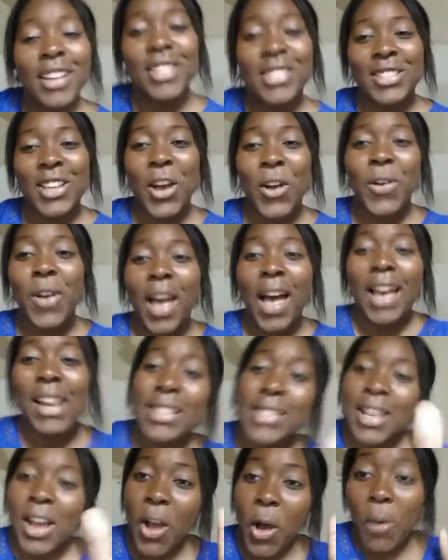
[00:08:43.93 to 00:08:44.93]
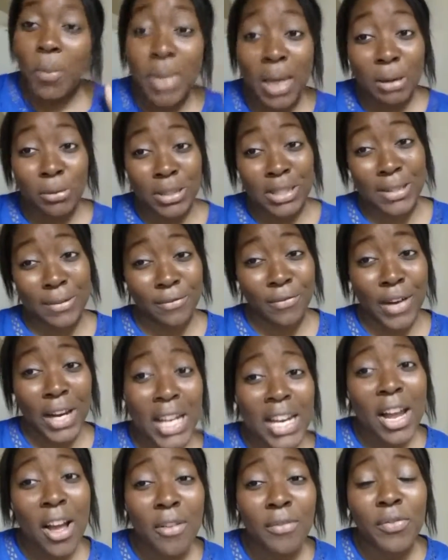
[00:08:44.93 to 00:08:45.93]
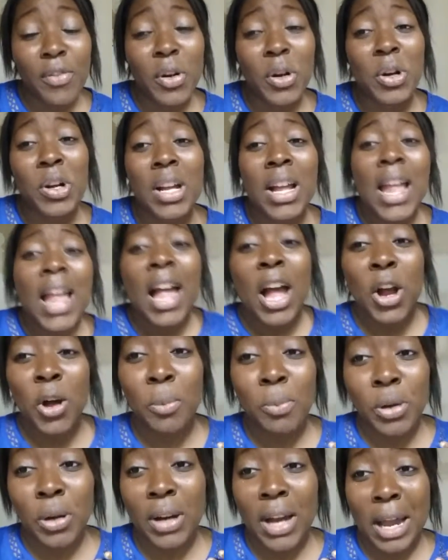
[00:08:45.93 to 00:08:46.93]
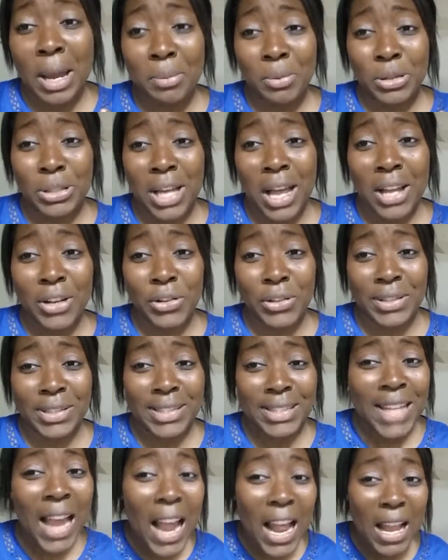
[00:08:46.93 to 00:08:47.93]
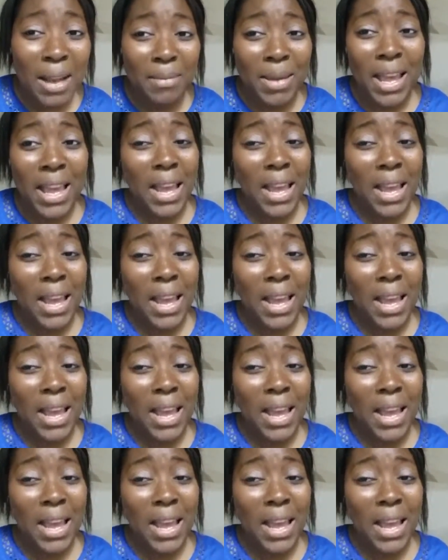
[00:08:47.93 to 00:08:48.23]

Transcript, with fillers: So guys, I hope that was very helpful. I hope you're able to understand